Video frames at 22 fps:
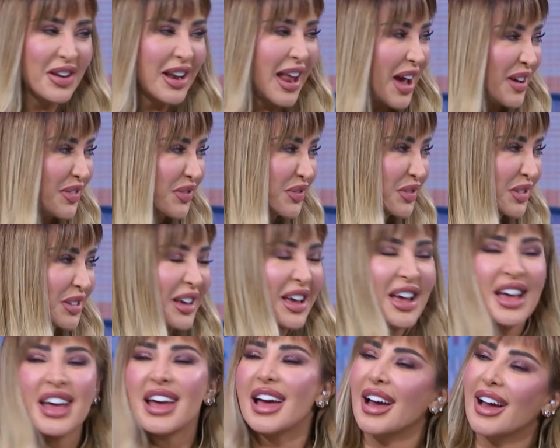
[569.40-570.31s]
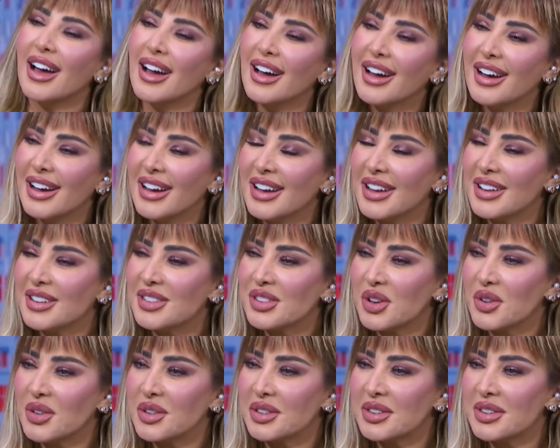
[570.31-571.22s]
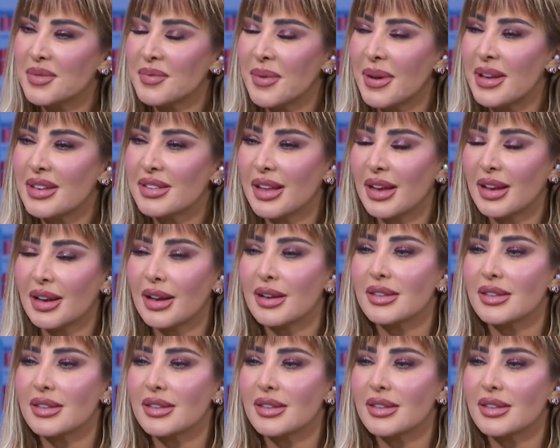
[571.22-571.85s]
left. So it's amazing.